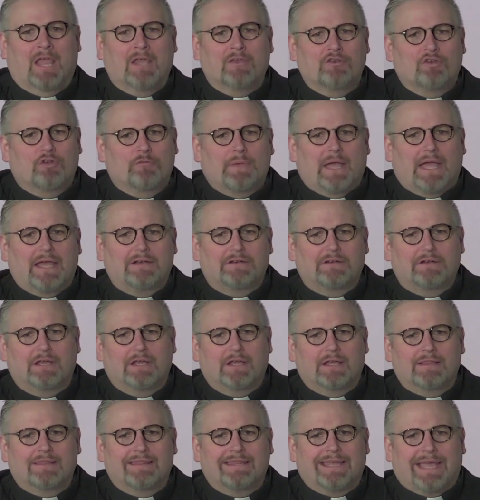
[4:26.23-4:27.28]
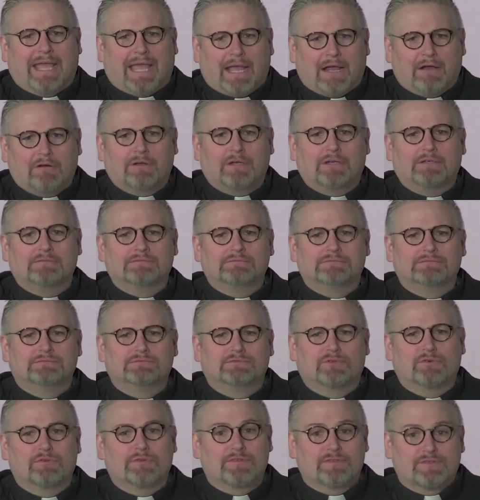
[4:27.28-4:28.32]
No matter the era
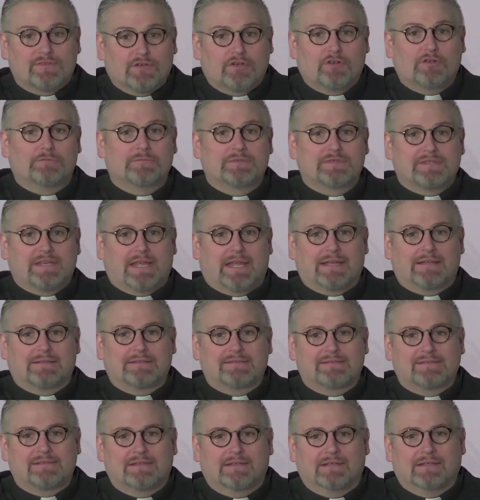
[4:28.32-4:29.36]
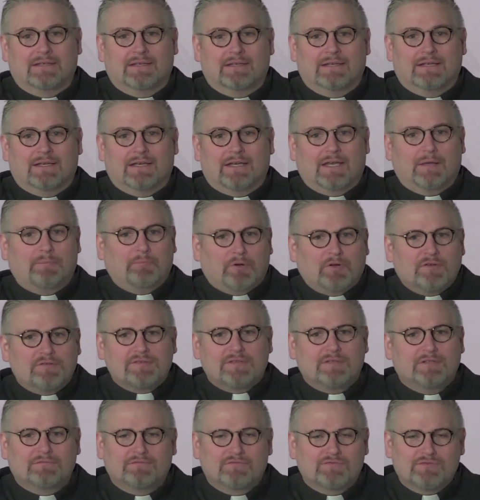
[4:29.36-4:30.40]
or the circumstance, a
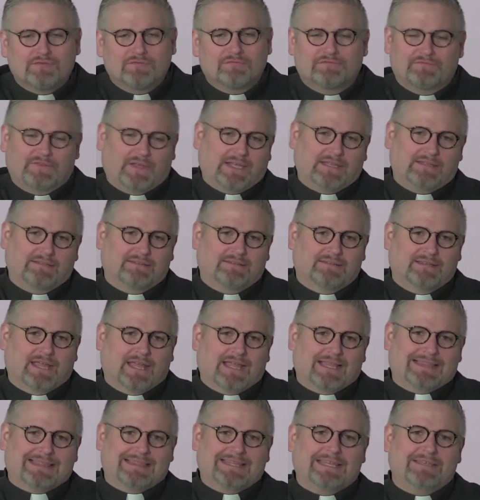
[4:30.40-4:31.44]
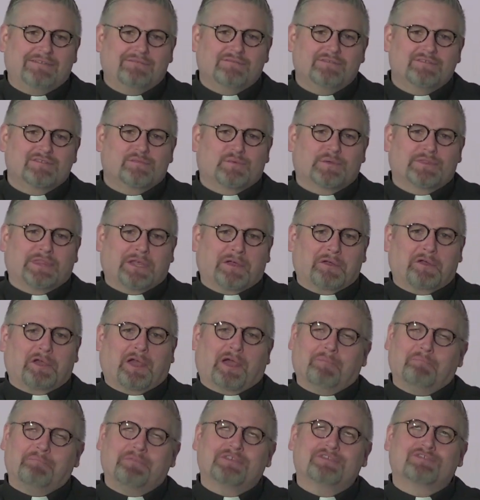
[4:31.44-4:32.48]
person of true faith lives with their
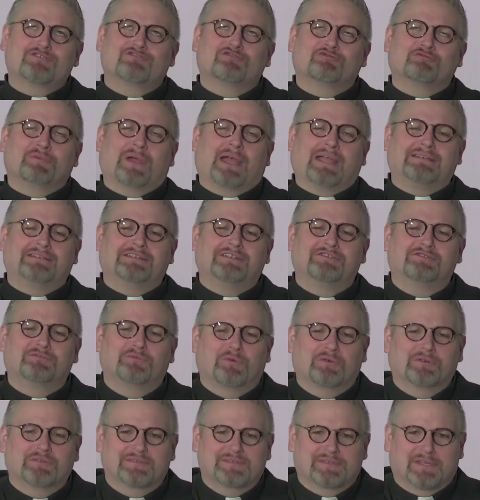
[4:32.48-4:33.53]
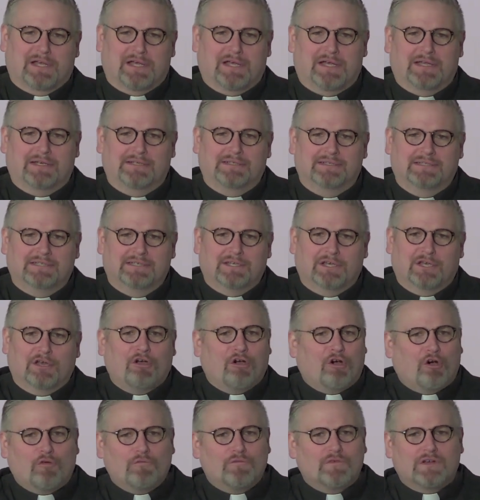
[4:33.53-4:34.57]
compass directed towards God,
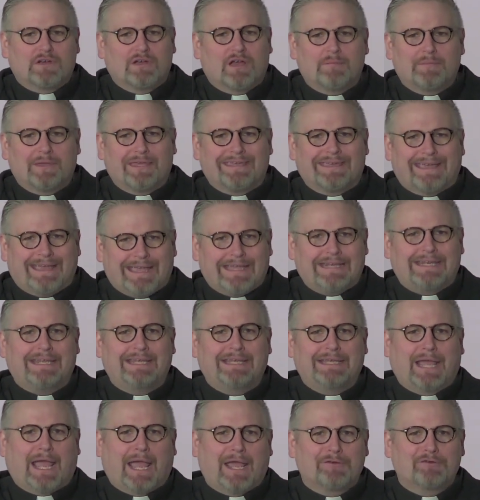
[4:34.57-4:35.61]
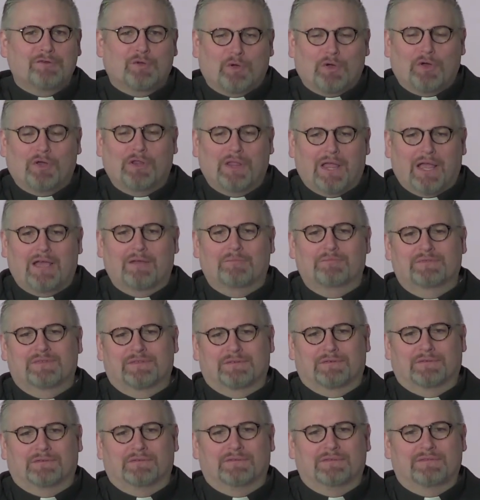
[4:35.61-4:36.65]
overcoming any and all
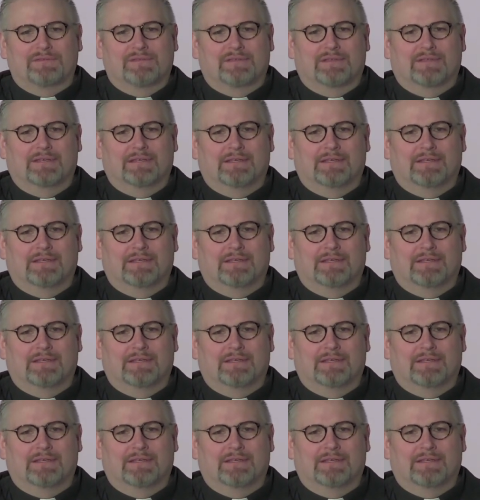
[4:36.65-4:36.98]
obstacles.